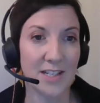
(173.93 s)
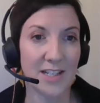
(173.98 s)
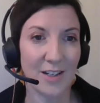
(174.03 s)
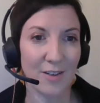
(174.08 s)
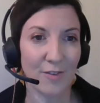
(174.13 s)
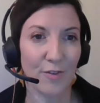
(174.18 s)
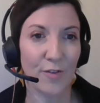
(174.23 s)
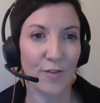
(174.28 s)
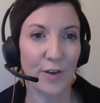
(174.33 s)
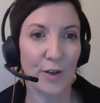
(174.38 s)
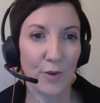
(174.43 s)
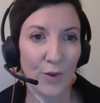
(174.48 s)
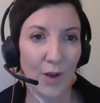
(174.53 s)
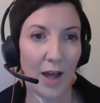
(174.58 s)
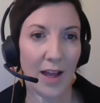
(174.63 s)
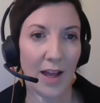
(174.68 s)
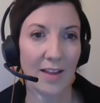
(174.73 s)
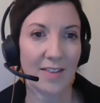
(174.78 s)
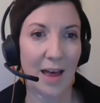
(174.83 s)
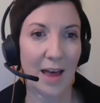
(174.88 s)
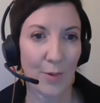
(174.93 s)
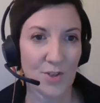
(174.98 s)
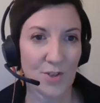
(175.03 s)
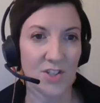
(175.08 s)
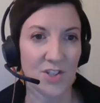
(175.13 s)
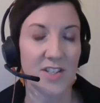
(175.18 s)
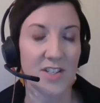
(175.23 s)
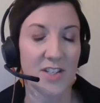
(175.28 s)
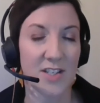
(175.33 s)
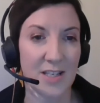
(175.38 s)
didn't feel like that was
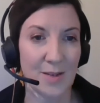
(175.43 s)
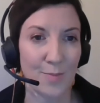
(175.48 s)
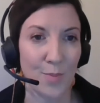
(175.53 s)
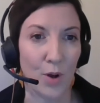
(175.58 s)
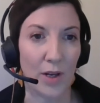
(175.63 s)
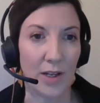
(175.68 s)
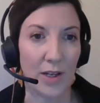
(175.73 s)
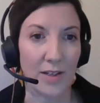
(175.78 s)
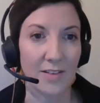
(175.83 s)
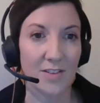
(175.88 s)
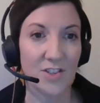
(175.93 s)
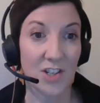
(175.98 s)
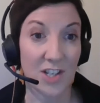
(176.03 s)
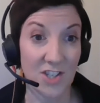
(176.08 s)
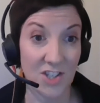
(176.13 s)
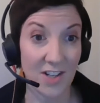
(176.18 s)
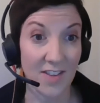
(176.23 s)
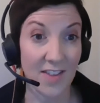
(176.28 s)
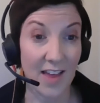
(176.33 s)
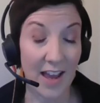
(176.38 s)
just a symbolic gesture.